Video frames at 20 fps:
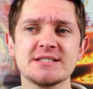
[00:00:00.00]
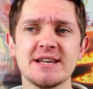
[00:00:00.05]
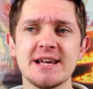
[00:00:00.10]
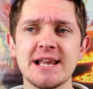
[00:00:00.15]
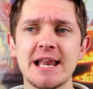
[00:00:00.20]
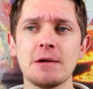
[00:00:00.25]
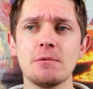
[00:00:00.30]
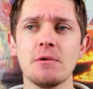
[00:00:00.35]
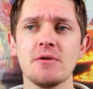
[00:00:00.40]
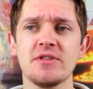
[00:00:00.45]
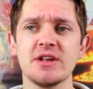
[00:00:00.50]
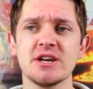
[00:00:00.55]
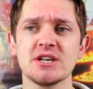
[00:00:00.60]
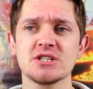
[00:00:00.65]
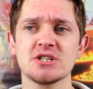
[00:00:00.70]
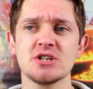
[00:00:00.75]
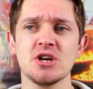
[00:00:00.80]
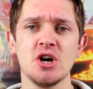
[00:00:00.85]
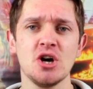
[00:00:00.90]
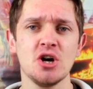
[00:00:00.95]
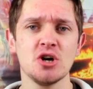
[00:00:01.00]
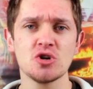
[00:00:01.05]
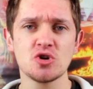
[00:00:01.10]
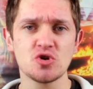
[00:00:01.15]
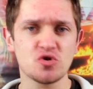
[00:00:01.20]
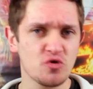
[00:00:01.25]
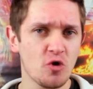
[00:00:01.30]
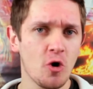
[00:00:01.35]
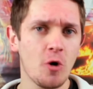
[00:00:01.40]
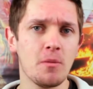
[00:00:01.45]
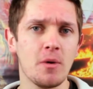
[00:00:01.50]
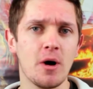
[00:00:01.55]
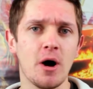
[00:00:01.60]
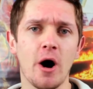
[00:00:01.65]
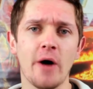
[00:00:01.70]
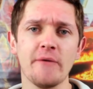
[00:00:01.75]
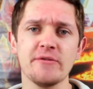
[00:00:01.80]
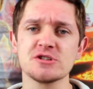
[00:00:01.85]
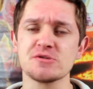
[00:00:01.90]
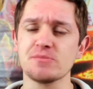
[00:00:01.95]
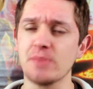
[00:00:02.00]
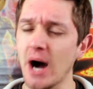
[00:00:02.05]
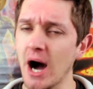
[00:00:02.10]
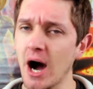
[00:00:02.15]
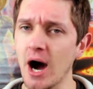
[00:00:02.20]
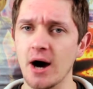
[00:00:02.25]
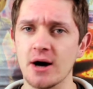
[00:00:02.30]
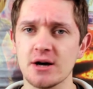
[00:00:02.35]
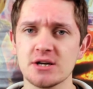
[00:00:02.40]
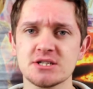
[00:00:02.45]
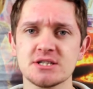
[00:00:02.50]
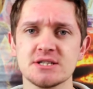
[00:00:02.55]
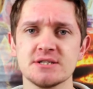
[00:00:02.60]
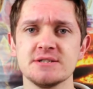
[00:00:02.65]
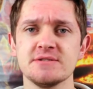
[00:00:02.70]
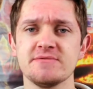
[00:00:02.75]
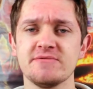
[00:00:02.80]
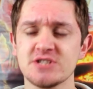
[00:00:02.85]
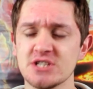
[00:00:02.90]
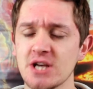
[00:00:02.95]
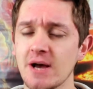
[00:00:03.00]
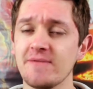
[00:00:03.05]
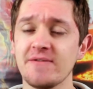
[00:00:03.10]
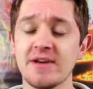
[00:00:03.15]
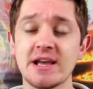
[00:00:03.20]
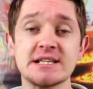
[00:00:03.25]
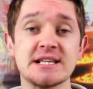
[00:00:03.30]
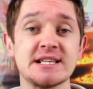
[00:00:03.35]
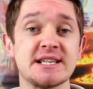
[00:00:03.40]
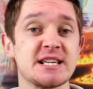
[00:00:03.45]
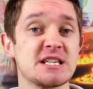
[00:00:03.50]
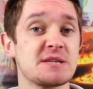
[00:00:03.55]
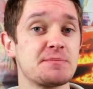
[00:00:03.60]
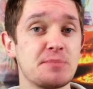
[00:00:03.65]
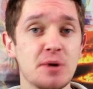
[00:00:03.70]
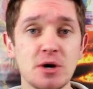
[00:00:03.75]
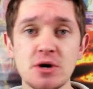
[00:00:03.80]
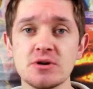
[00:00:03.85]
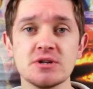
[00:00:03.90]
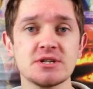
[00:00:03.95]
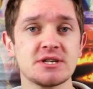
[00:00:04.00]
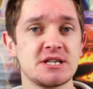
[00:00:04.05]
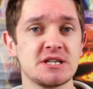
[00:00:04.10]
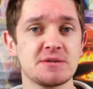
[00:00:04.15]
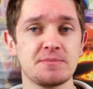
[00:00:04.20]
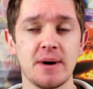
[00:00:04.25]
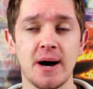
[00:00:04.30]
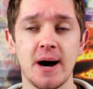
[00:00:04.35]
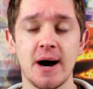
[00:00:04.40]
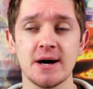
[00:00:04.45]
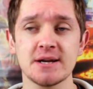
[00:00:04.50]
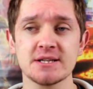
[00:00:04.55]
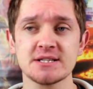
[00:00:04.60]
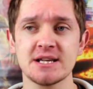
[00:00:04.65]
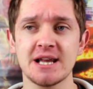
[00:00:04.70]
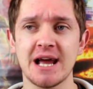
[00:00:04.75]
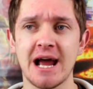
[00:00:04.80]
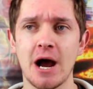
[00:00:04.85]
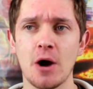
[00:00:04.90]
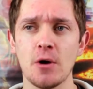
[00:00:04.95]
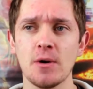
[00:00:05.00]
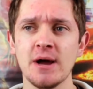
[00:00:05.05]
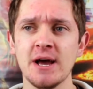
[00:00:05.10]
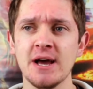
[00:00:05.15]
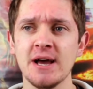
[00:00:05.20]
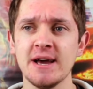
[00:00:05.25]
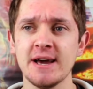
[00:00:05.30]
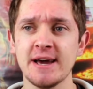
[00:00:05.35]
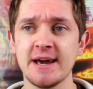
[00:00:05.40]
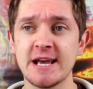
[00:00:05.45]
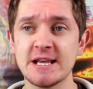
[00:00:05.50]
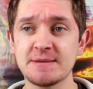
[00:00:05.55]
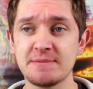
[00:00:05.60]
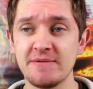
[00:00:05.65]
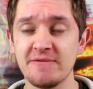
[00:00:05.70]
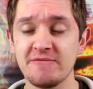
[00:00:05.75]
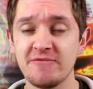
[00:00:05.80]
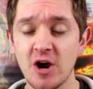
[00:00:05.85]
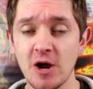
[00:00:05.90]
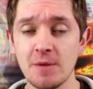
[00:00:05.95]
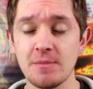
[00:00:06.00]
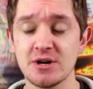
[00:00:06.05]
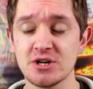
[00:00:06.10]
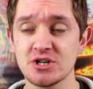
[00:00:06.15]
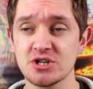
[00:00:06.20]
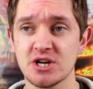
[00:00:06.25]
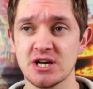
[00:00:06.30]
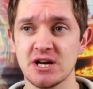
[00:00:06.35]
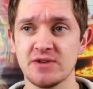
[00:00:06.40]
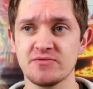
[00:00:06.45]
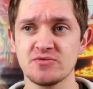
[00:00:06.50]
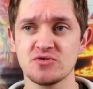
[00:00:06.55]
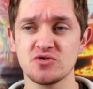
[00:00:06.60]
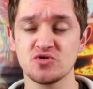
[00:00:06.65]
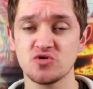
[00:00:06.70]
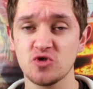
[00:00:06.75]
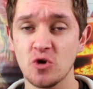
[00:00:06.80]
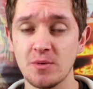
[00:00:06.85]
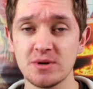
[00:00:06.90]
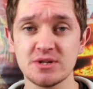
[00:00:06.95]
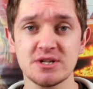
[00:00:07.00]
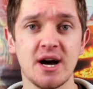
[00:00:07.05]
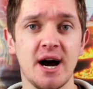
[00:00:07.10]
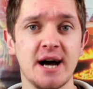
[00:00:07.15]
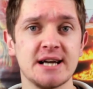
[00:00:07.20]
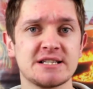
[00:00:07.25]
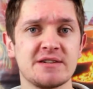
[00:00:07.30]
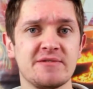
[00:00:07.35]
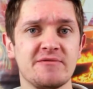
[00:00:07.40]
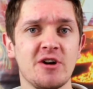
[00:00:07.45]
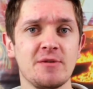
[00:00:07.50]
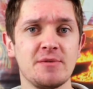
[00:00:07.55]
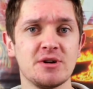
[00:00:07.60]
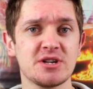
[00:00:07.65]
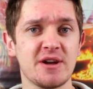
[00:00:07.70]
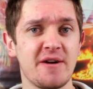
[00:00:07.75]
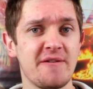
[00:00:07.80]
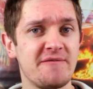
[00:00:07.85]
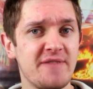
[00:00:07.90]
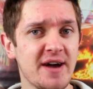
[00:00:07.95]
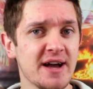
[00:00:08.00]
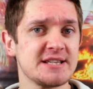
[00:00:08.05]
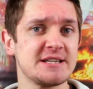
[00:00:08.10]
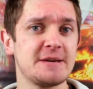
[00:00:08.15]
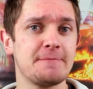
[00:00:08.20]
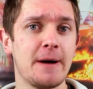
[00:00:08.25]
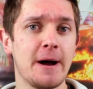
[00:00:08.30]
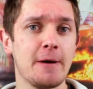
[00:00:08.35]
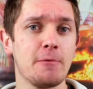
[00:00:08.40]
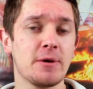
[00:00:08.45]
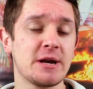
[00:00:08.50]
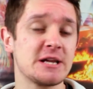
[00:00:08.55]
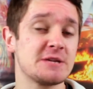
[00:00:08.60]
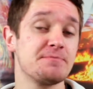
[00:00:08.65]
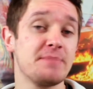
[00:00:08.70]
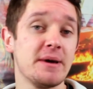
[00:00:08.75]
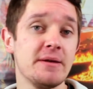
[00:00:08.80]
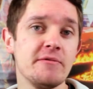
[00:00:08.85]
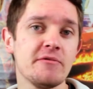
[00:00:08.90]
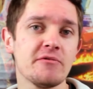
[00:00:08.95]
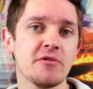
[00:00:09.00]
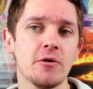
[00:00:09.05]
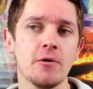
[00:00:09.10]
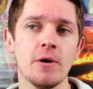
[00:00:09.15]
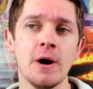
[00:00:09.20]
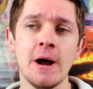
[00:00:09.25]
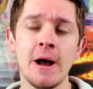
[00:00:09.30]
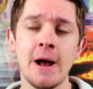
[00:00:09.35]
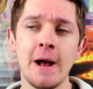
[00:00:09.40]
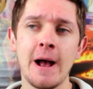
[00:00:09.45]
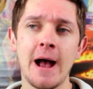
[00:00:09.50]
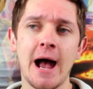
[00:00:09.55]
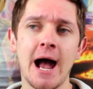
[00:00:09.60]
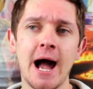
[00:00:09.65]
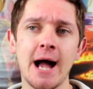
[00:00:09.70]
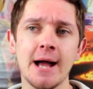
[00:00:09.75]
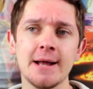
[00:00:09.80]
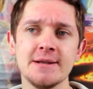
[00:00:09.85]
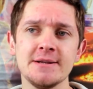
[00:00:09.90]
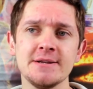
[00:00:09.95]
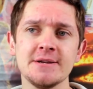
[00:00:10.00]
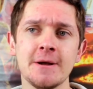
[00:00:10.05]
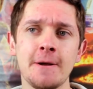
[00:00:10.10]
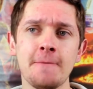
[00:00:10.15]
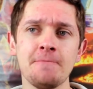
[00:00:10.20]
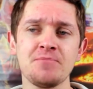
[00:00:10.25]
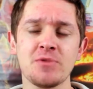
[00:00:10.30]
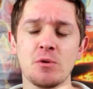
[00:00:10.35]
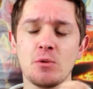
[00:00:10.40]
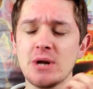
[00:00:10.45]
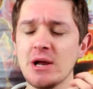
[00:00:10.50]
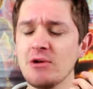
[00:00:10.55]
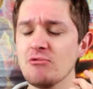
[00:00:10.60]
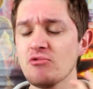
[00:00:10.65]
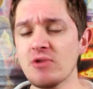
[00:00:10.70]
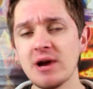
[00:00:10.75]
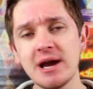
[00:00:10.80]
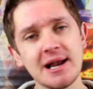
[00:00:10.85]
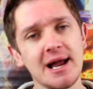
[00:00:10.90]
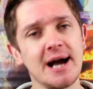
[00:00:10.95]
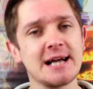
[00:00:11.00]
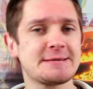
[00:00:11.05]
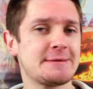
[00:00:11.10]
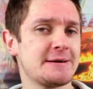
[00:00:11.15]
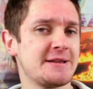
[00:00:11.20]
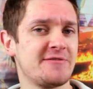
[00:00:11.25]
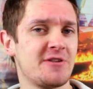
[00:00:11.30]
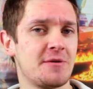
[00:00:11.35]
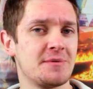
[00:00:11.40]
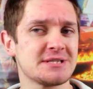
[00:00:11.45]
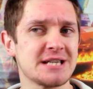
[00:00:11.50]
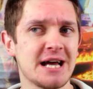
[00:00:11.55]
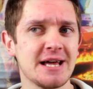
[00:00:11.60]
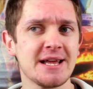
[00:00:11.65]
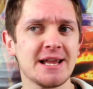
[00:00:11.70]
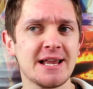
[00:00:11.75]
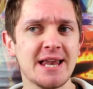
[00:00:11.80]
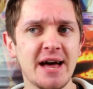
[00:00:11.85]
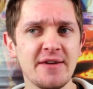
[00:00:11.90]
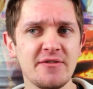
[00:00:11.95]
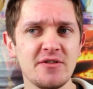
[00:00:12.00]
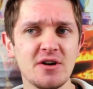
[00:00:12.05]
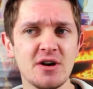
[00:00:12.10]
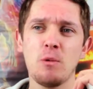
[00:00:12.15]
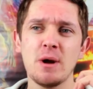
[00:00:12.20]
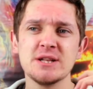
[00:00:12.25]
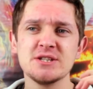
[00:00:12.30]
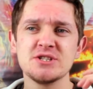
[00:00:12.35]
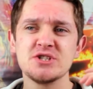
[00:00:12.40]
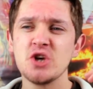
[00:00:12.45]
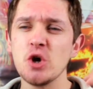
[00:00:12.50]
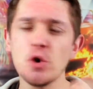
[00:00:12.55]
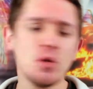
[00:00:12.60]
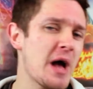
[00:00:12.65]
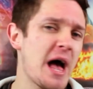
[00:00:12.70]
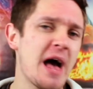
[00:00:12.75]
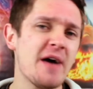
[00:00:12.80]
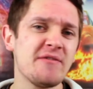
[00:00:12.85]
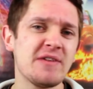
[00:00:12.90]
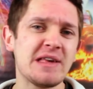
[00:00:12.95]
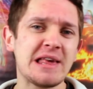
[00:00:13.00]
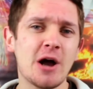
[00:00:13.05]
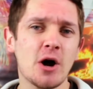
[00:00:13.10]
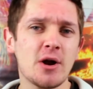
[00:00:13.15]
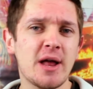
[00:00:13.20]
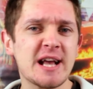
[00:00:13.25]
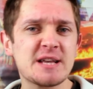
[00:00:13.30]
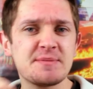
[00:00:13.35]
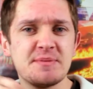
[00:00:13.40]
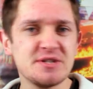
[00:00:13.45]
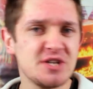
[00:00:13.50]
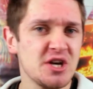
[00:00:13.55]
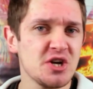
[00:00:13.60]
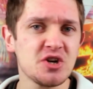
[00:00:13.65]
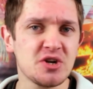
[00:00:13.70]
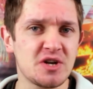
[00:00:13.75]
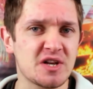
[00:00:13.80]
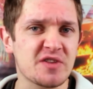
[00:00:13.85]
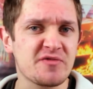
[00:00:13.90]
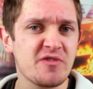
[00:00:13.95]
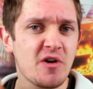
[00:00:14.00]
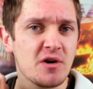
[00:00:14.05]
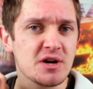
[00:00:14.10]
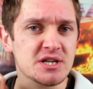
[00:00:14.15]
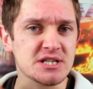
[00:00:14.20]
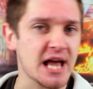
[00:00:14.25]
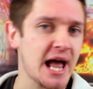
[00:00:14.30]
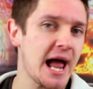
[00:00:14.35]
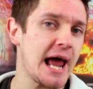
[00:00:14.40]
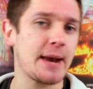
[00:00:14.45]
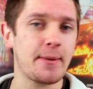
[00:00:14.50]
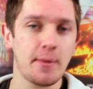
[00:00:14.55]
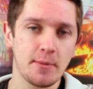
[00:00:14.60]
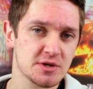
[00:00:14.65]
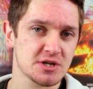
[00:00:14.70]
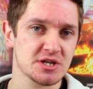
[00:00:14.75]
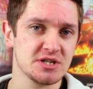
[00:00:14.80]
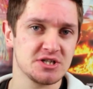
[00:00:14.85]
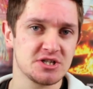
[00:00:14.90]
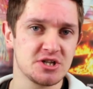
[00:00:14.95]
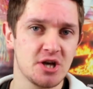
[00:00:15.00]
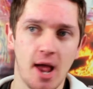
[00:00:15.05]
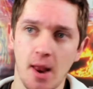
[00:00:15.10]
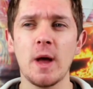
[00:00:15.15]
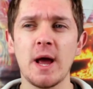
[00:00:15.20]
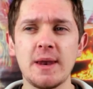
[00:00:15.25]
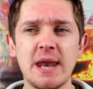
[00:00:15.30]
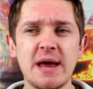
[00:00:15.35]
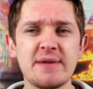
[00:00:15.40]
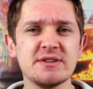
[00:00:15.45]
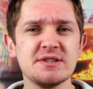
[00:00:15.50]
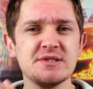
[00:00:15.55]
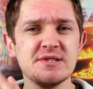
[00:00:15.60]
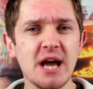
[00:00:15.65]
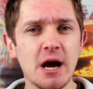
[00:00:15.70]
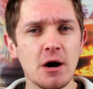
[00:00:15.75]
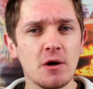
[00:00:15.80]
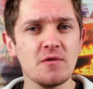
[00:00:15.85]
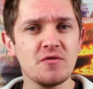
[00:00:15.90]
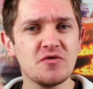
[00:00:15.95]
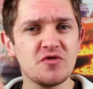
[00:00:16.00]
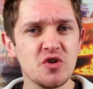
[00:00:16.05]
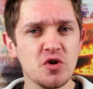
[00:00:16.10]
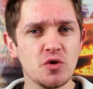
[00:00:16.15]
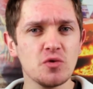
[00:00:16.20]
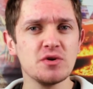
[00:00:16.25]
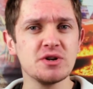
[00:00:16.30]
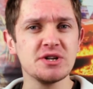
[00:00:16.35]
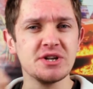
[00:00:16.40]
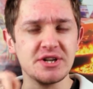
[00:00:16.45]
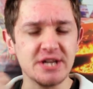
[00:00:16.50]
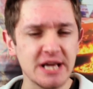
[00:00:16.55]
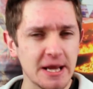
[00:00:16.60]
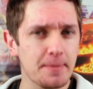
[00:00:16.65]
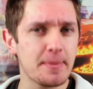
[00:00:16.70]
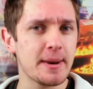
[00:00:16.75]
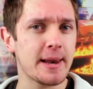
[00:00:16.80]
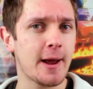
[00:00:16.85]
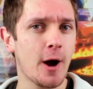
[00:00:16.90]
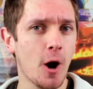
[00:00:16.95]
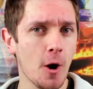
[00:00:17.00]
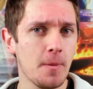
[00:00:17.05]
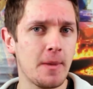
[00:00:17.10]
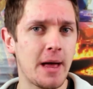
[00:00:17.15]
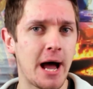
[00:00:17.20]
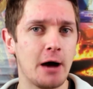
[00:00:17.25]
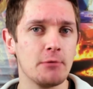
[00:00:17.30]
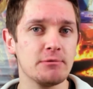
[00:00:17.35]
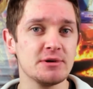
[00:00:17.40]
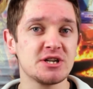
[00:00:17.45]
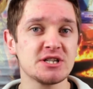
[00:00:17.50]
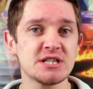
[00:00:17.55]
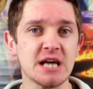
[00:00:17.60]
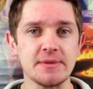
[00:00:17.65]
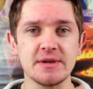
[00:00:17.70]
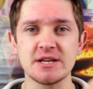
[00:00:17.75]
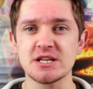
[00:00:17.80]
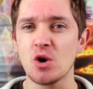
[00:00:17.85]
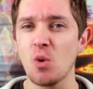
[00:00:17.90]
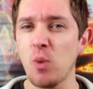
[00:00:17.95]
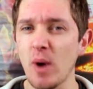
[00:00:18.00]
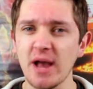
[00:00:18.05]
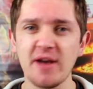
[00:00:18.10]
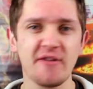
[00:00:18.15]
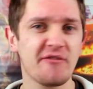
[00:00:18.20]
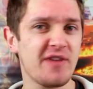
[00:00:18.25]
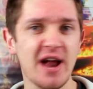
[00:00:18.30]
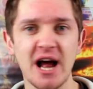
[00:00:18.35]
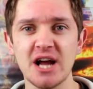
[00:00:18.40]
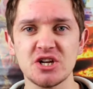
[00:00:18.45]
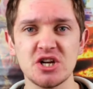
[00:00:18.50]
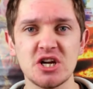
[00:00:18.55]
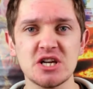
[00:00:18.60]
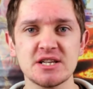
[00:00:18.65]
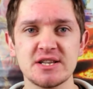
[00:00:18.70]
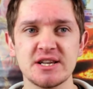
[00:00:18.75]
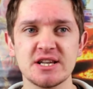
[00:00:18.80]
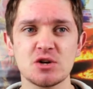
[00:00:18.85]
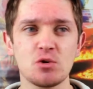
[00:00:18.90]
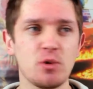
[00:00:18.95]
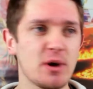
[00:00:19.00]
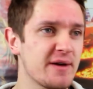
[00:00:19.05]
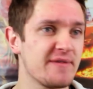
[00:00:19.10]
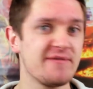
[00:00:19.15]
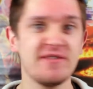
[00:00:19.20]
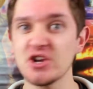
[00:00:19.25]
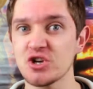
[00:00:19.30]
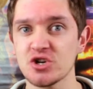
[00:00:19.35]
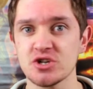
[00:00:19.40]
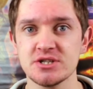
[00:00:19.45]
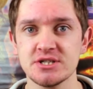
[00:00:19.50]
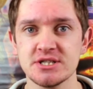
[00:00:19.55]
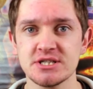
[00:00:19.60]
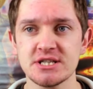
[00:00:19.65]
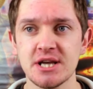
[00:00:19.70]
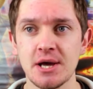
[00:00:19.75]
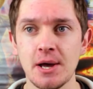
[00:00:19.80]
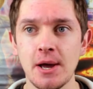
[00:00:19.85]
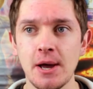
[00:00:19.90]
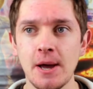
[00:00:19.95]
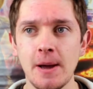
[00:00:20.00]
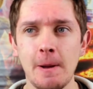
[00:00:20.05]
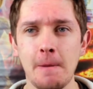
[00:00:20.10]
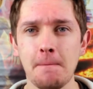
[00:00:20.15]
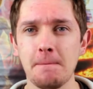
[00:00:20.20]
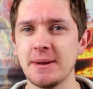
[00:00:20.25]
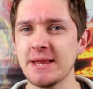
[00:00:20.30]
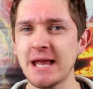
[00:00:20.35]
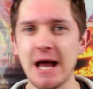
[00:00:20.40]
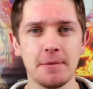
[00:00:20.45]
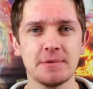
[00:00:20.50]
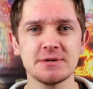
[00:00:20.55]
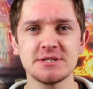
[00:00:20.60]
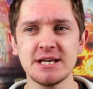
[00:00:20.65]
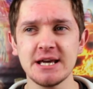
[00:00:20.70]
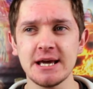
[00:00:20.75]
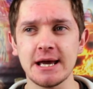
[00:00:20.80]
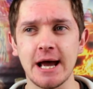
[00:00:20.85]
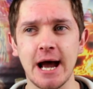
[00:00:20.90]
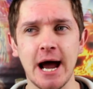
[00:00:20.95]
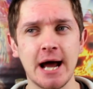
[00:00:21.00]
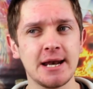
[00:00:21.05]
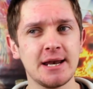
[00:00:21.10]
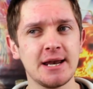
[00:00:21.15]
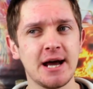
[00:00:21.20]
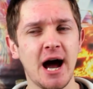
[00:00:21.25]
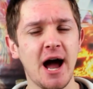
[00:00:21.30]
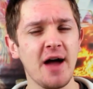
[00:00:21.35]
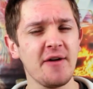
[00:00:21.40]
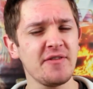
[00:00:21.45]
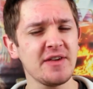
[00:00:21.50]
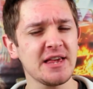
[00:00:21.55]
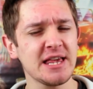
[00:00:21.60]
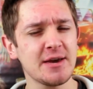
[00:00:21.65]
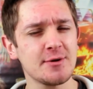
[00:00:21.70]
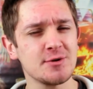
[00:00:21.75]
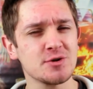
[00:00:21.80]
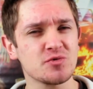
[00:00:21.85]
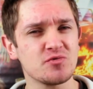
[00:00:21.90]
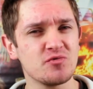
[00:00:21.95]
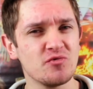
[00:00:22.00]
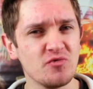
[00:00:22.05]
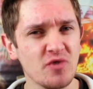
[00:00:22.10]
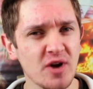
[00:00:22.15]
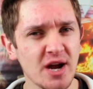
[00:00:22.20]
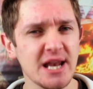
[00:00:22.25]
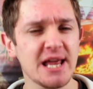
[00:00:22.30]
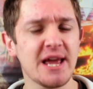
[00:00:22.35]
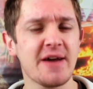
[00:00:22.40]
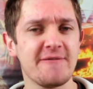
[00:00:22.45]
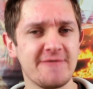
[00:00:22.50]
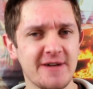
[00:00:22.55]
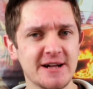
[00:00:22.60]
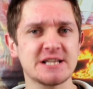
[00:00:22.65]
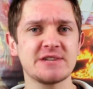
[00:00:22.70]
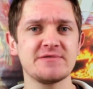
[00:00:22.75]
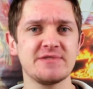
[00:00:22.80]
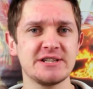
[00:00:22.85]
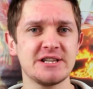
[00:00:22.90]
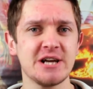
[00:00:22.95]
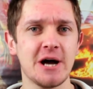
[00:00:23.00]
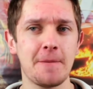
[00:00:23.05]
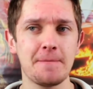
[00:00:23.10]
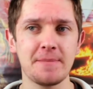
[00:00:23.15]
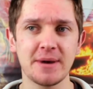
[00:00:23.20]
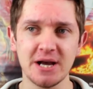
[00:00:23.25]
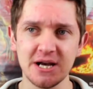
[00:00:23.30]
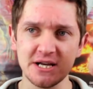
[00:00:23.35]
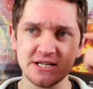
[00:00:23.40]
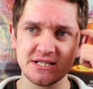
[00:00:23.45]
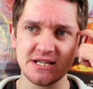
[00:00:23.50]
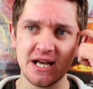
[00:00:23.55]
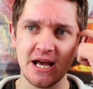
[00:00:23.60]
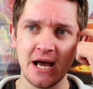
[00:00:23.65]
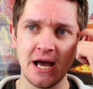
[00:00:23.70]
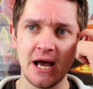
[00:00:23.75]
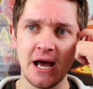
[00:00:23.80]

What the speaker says: dealing with this trauma of his past and certain things he's experienced in his past and how he's been very much kind of traumatized and very much affected by what he's been through. And what I really liked about the film is that it never went too heavy on exposition as far as that element was concerned. It never delved too deeply on that. We just had these quick flashes and these quick visions, but that was it. And I think it was really effectively done because